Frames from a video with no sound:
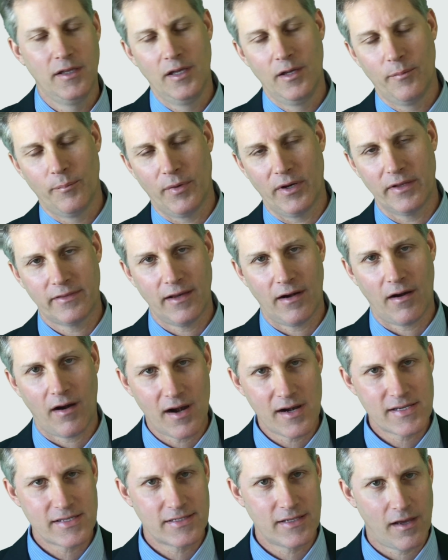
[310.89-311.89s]
but there are
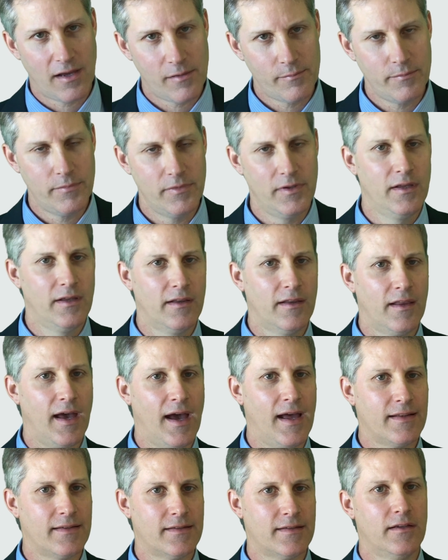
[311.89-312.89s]
some that